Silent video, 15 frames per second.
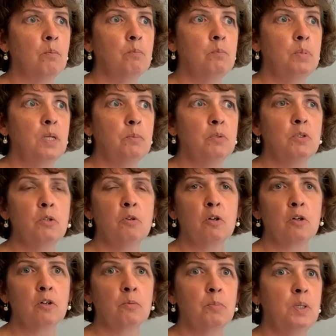Maybe you
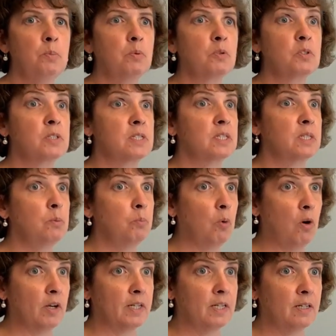heard people
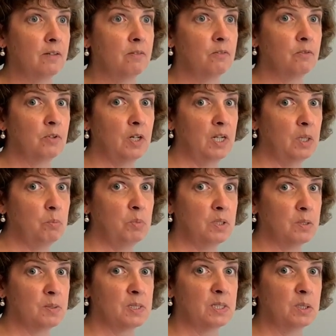sleepwalking for
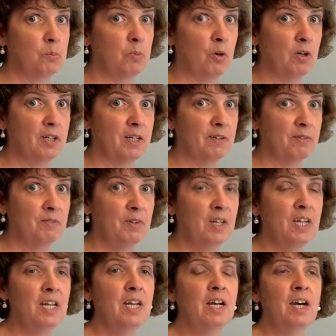Ambien sleepwalking.
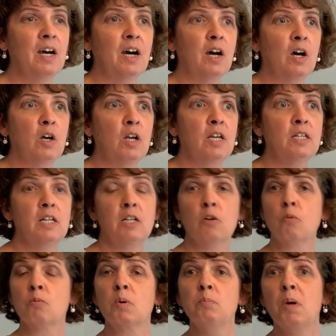And they
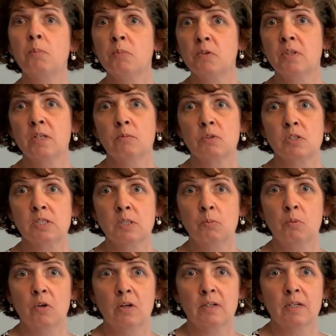don't remember they were
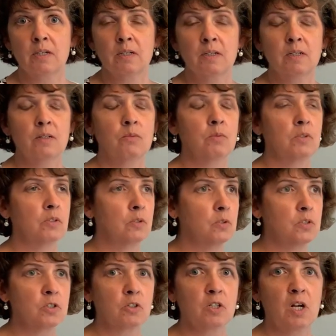sleepwalking. Well,
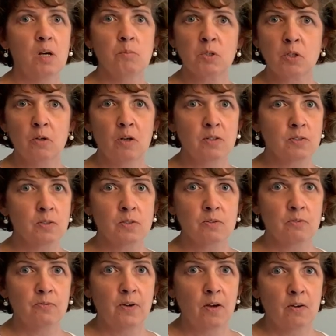those are common causes of
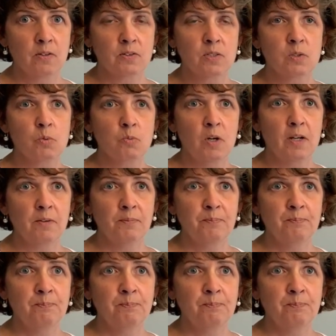falls as well.